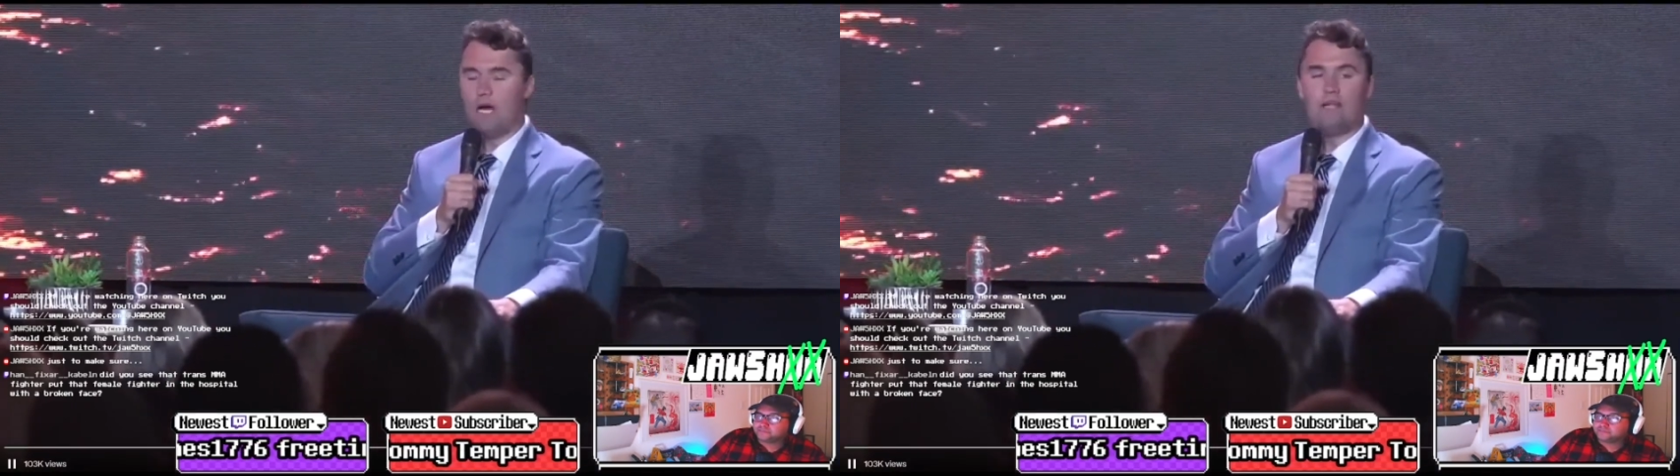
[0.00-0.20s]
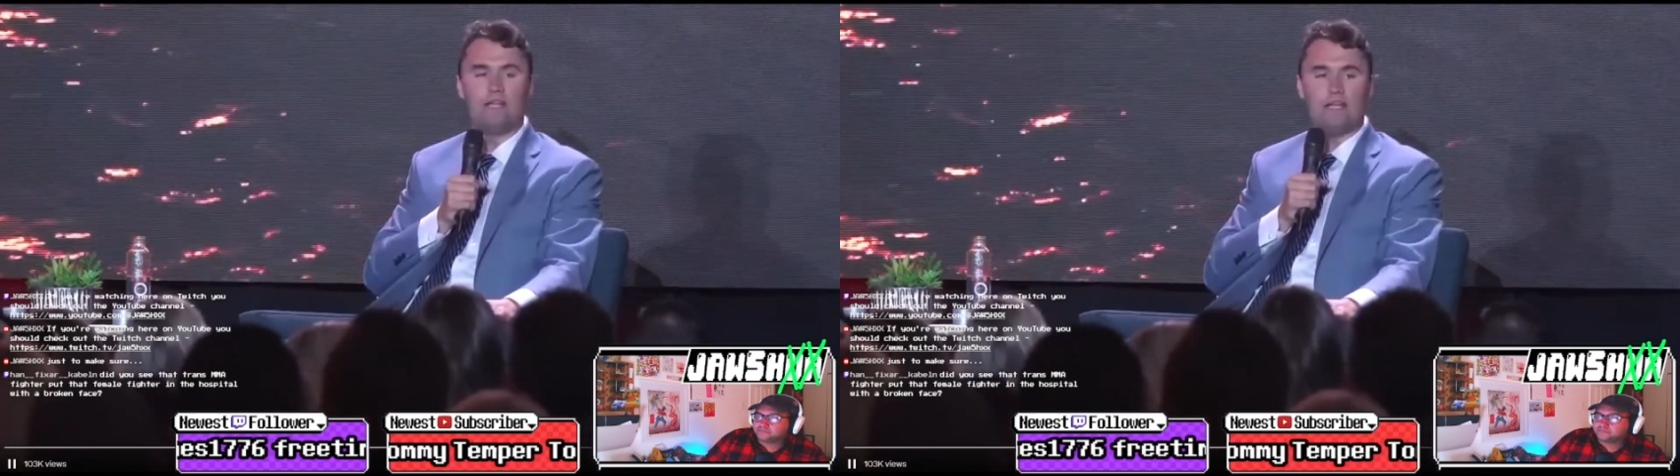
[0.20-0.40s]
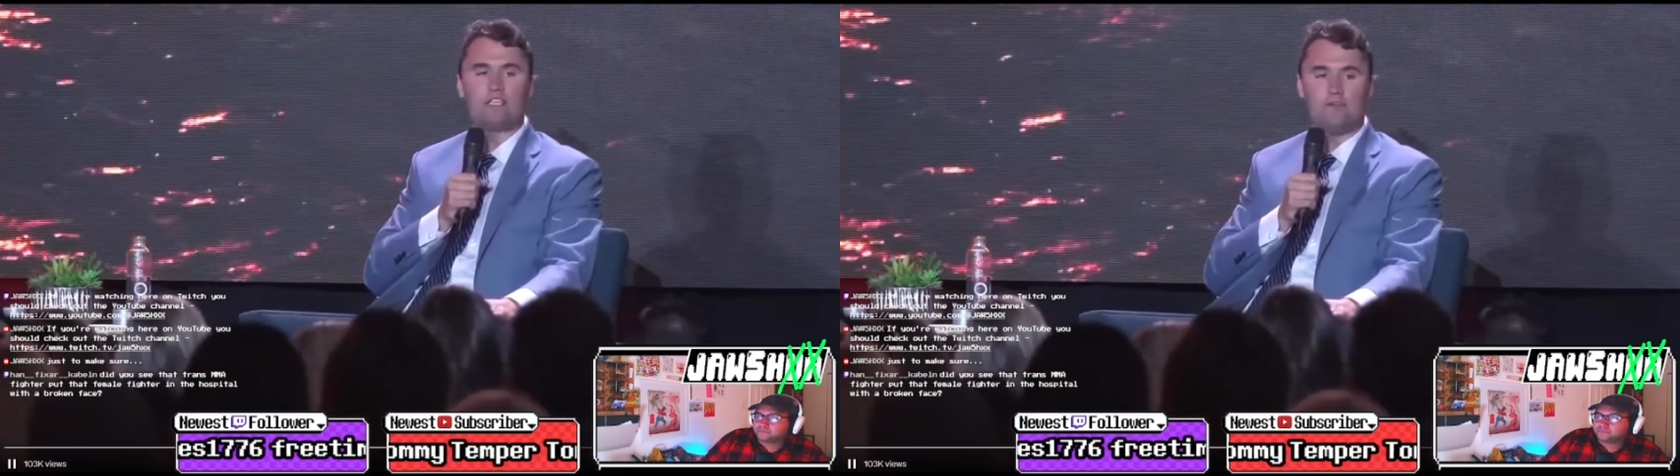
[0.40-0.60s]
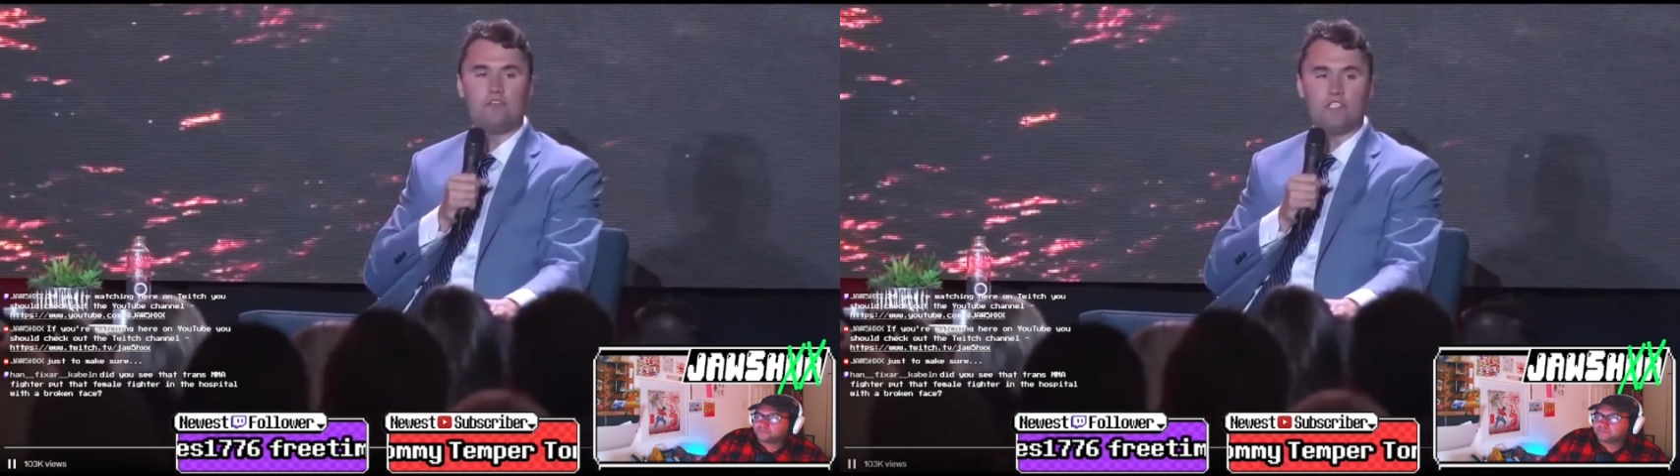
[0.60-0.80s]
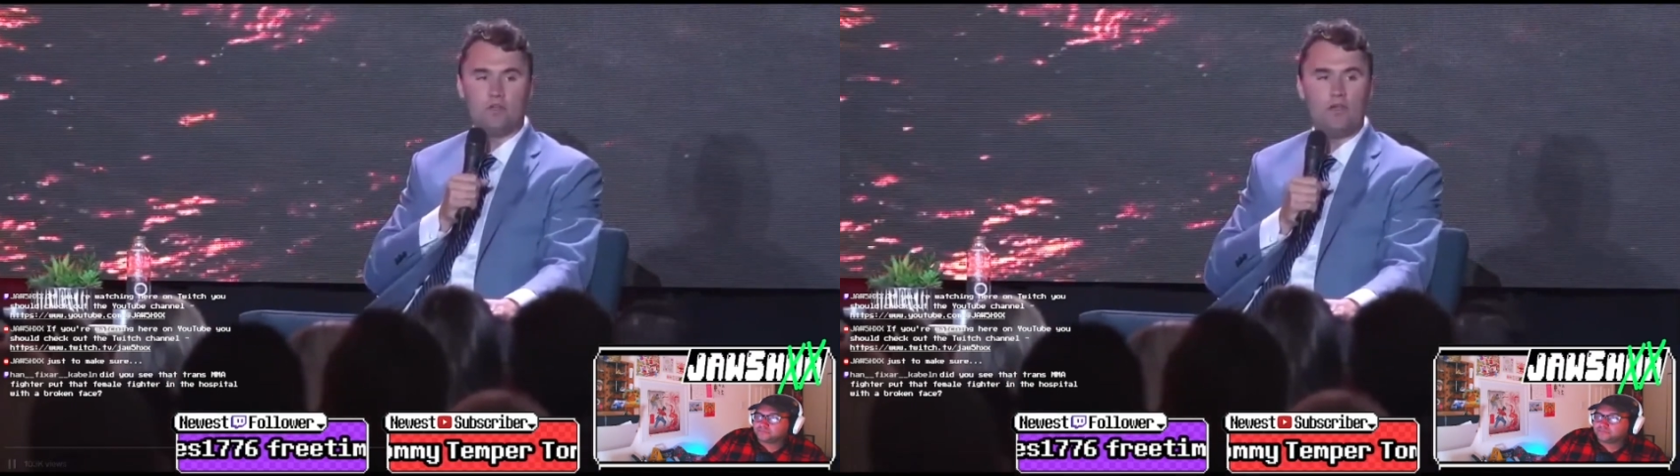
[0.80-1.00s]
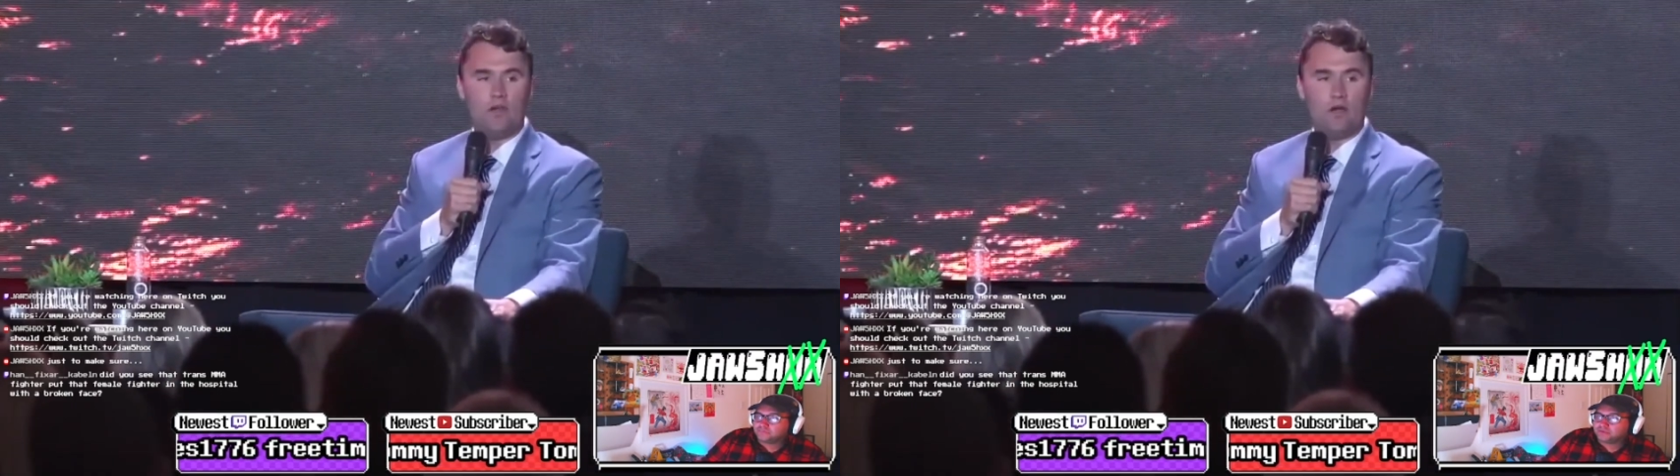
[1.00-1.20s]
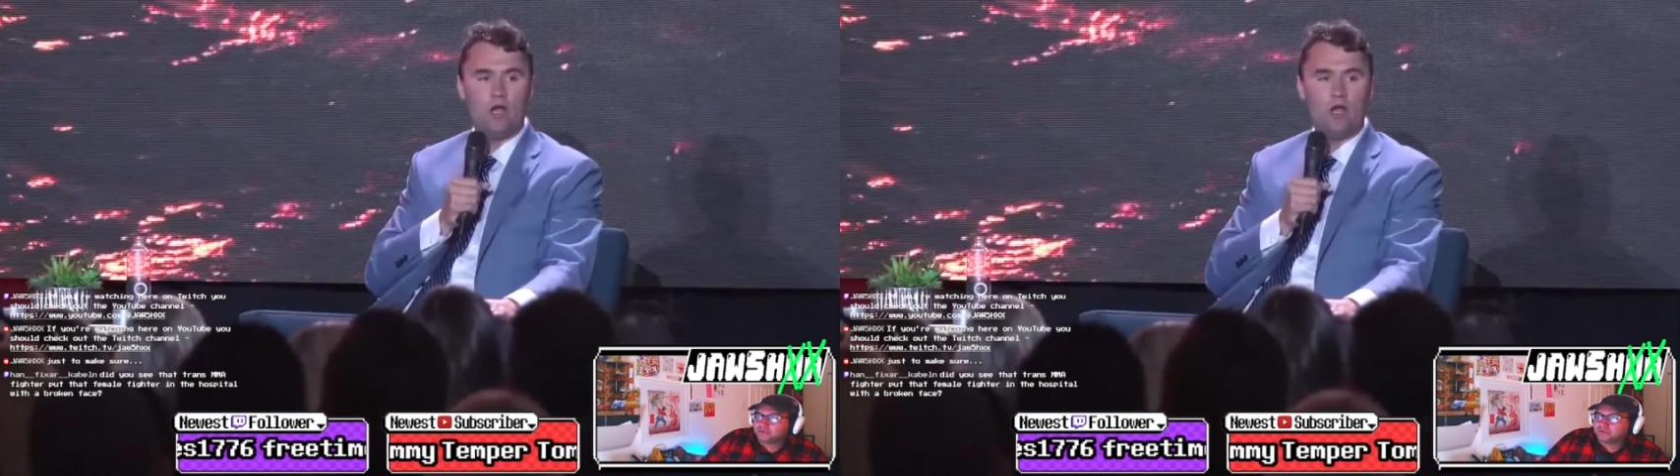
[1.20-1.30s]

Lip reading: gun deaths every single year.